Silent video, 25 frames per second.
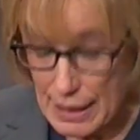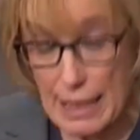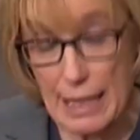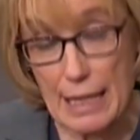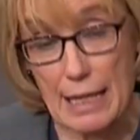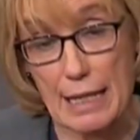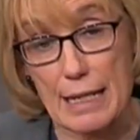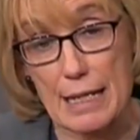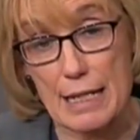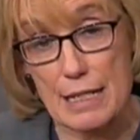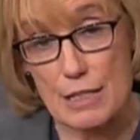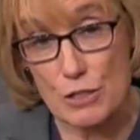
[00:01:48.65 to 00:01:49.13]

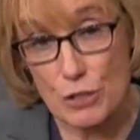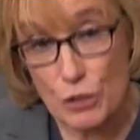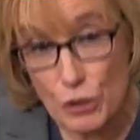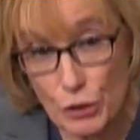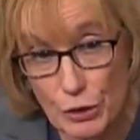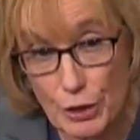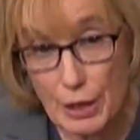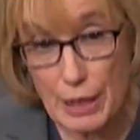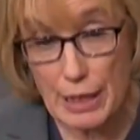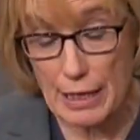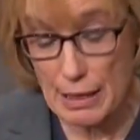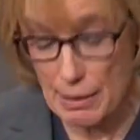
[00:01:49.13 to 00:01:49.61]
It is
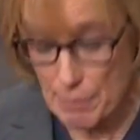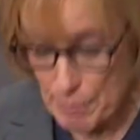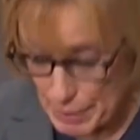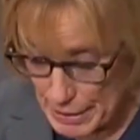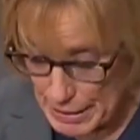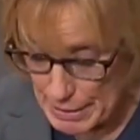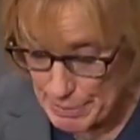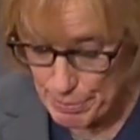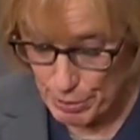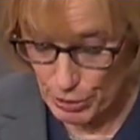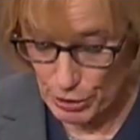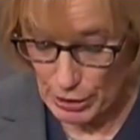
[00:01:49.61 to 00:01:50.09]
hurting
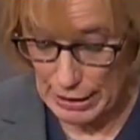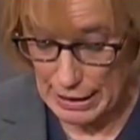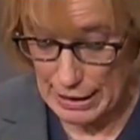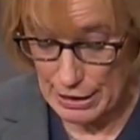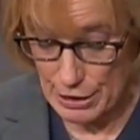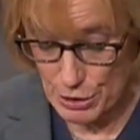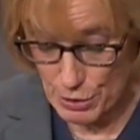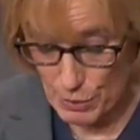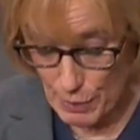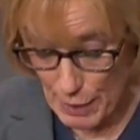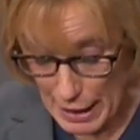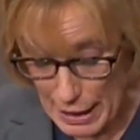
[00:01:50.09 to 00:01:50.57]
people
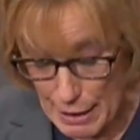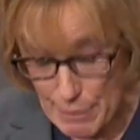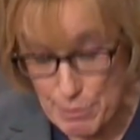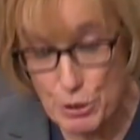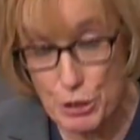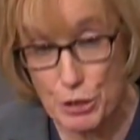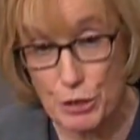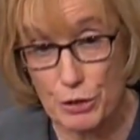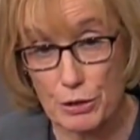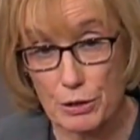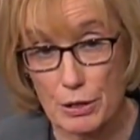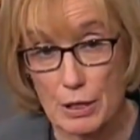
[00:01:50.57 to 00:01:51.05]
in New
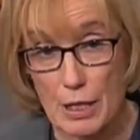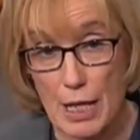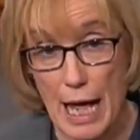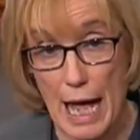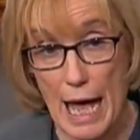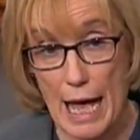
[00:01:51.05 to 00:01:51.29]
Hampshire